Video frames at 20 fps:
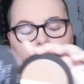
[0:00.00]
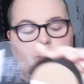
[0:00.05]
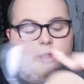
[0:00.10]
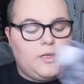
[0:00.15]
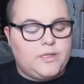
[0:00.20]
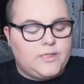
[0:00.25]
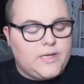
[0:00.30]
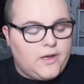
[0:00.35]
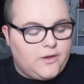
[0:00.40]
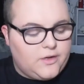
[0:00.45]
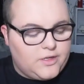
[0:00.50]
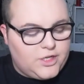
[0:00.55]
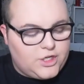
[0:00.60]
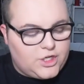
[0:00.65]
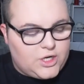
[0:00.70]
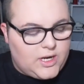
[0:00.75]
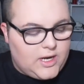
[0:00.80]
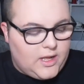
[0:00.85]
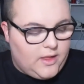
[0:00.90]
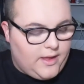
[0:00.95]
with these colors to
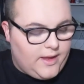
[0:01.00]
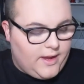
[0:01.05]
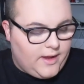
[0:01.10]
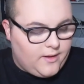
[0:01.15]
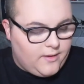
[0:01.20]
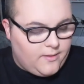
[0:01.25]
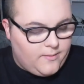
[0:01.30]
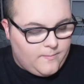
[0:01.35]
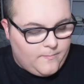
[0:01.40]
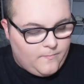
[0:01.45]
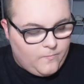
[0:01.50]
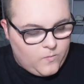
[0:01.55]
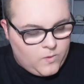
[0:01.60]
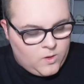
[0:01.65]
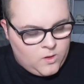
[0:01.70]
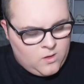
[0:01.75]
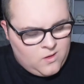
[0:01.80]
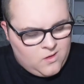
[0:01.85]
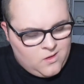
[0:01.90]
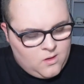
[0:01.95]
try to, like,
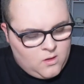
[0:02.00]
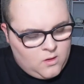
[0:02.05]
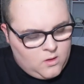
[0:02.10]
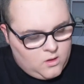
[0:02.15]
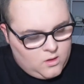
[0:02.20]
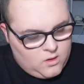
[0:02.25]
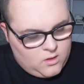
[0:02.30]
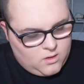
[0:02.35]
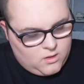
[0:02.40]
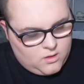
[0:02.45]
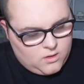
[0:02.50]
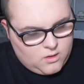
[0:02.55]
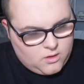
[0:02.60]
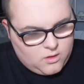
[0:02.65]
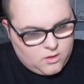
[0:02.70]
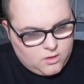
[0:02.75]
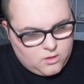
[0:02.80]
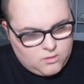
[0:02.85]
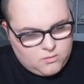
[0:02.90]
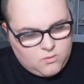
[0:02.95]

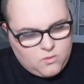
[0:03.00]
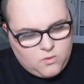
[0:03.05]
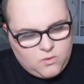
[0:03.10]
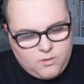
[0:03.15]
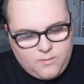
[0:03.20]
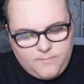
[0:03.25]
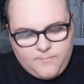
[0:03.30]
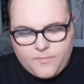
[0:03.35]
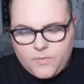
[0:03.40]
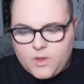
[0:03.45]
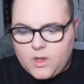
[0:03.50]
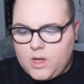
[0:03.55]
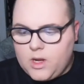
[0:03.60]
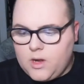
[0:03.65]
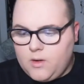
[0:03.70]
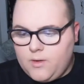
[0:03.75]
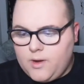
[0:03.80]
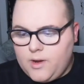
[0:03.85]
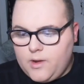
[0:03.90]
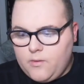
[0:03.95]
I
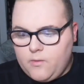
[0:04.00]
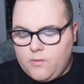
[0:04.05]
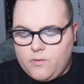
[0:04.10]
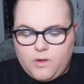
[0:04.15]
don't know,